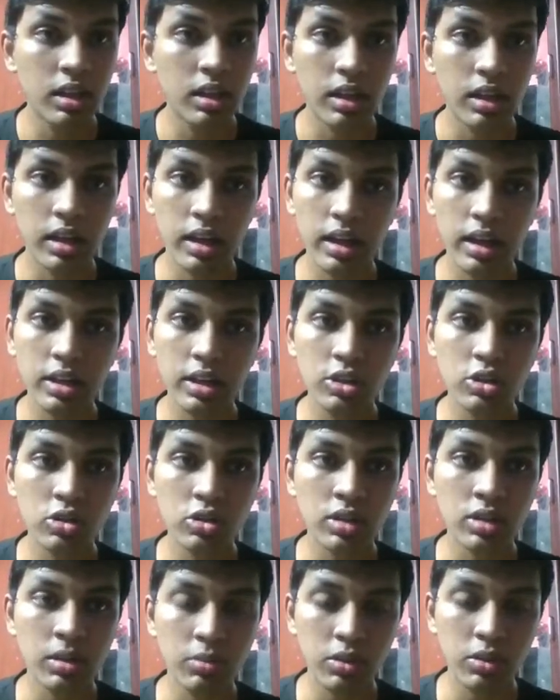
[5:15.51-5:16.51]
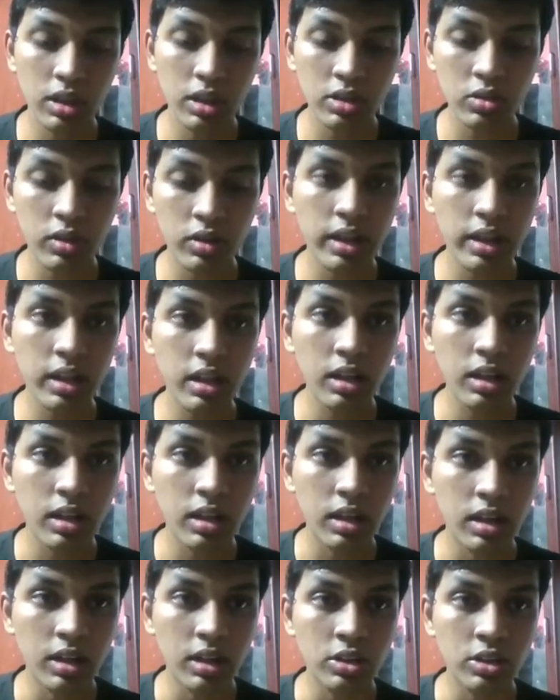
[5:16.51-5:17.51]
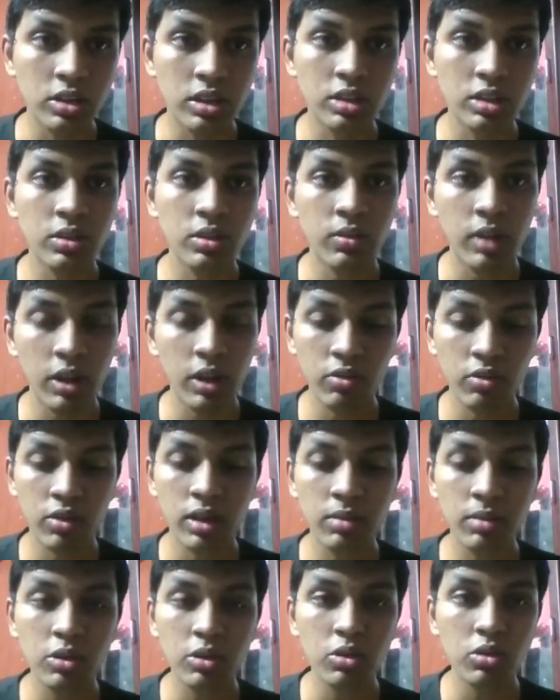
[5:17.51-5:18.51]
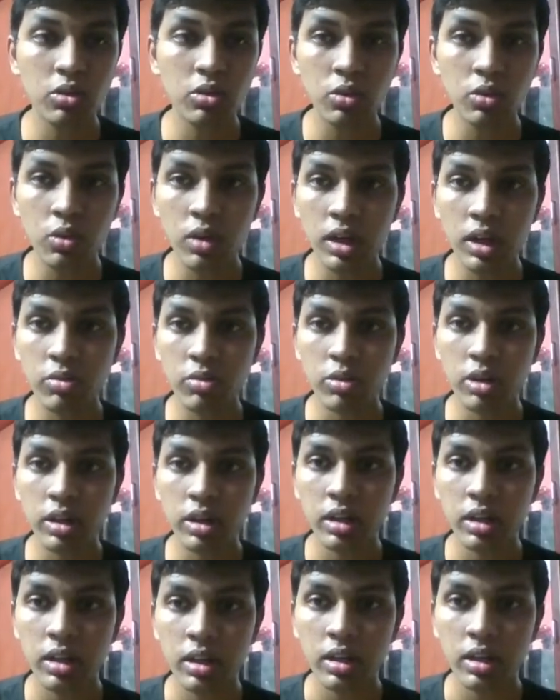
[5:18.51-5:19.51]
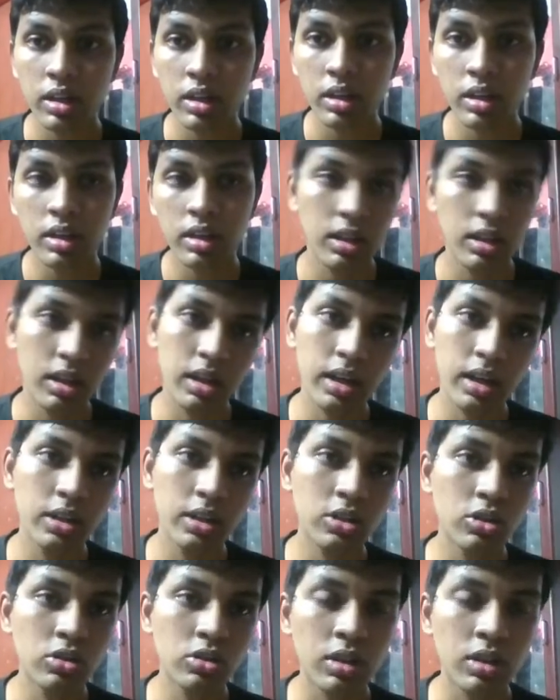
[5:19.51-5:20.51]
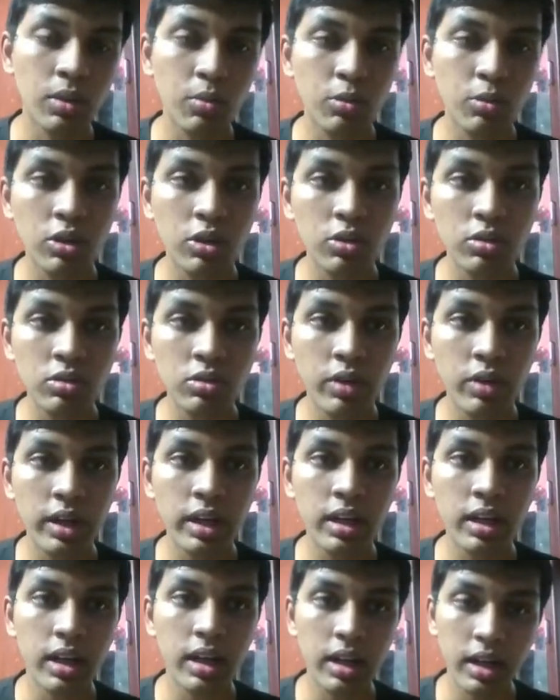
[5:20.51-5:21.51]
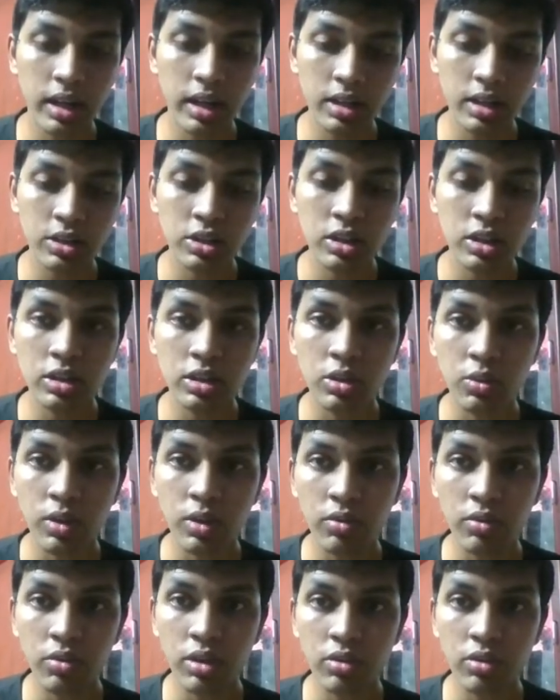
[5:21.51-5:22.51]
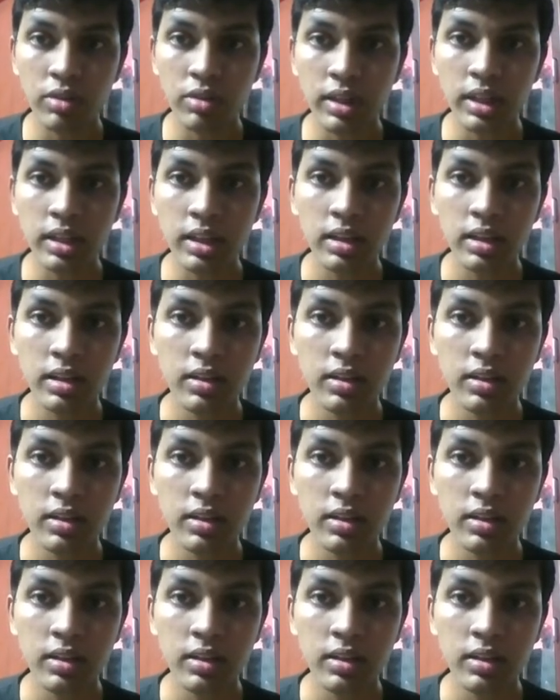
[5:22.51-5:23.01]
And it shows num3 is greater. Let's change the value of num2 to 200. And it shows num2 is greater. And let's change it to 150.